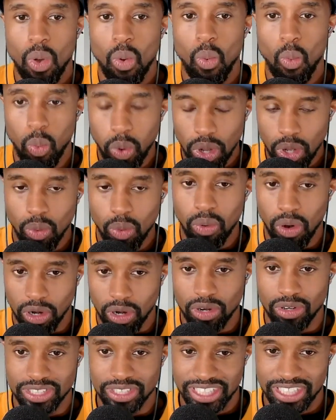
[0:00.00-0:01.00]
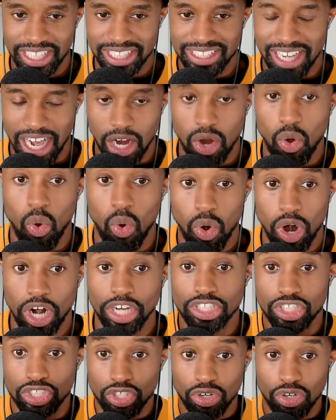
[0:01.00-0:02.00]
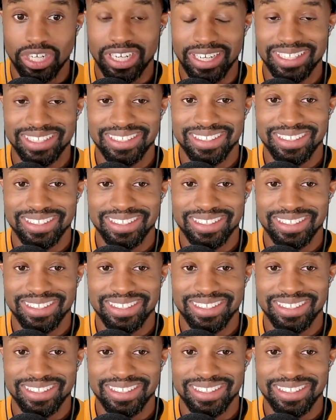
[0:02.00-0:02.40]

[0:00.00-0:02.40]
will work on TikTok, or a certain